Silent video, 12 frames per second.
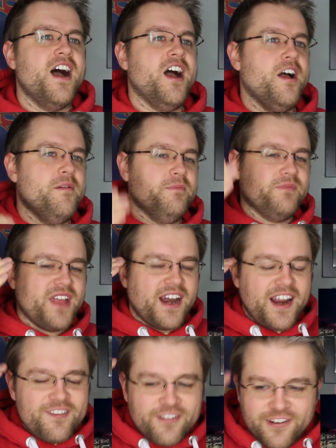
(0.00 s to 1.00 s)
And
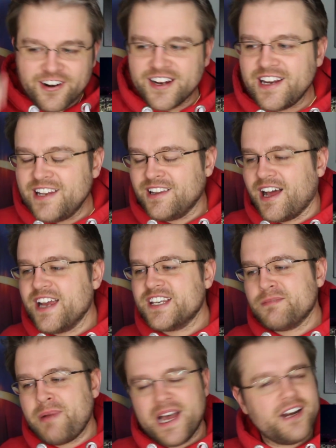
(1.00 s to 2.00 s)
I really
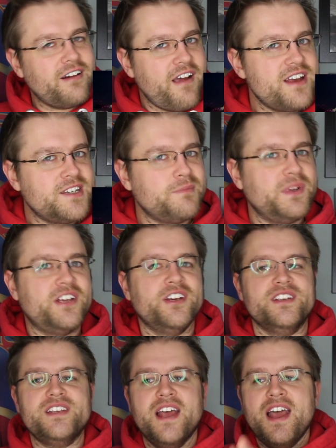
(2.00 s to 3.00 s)
liked Patrared
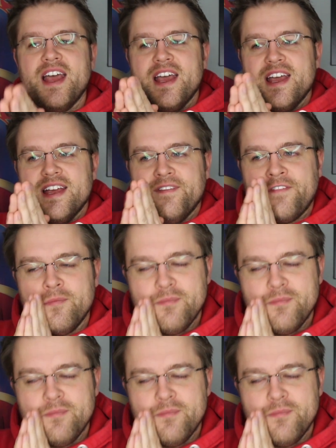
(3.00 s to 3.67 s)
because, for